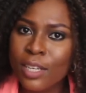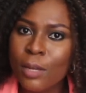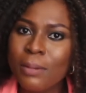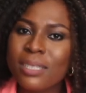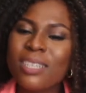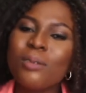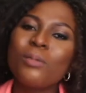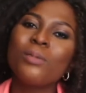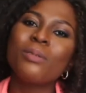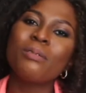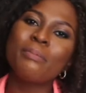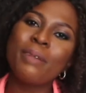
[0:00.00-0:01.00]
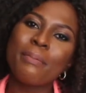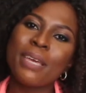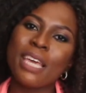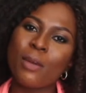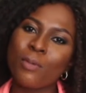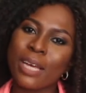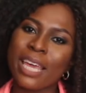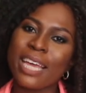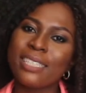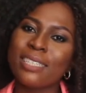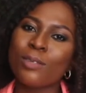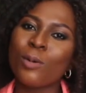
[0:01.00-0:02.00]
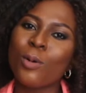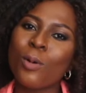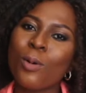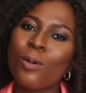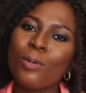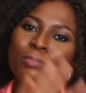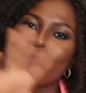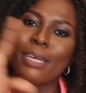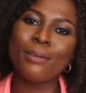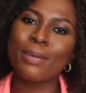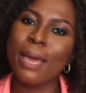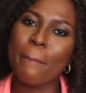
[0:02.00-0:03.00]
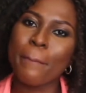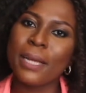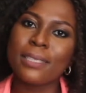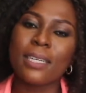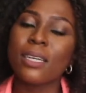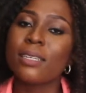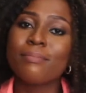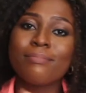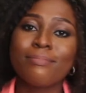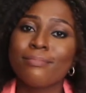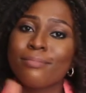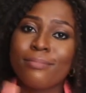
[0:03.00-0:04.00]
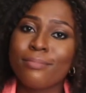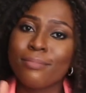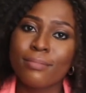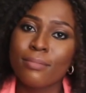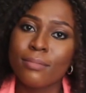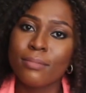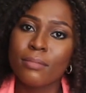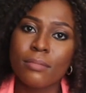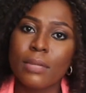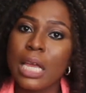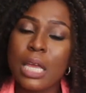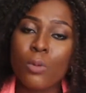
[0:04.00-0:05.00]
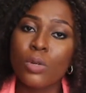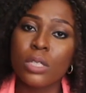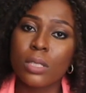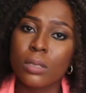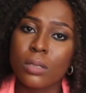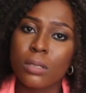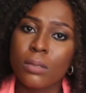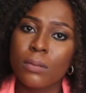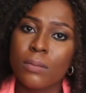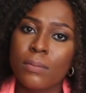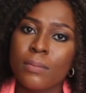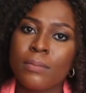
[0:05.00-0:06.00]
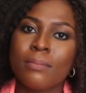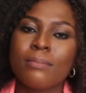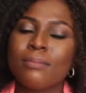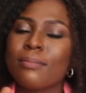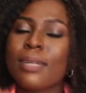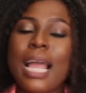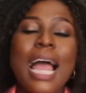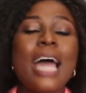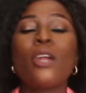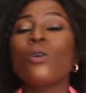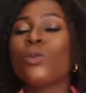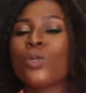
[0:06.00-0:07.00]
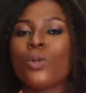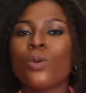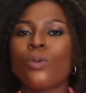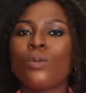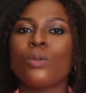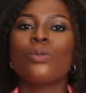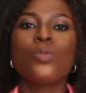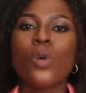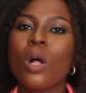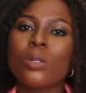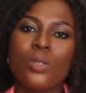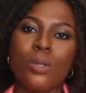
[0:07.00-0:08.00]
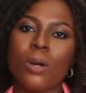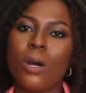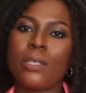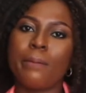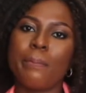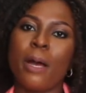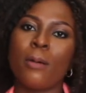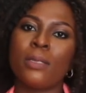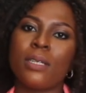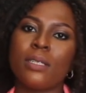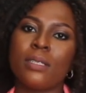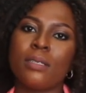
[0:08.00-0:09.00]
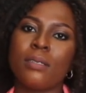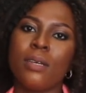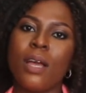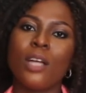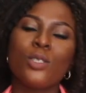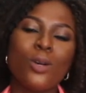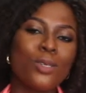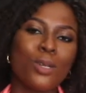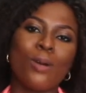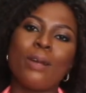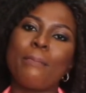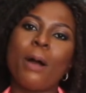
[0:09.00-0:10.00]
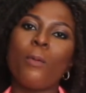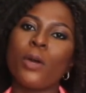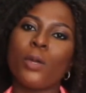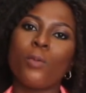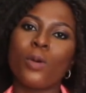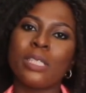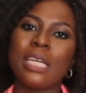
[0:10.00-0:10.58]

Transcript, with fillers: You may say, oh, maybe he will get it, oh he'll get better. He wouldn't. And also talk to God about it. Talk to God about what you want.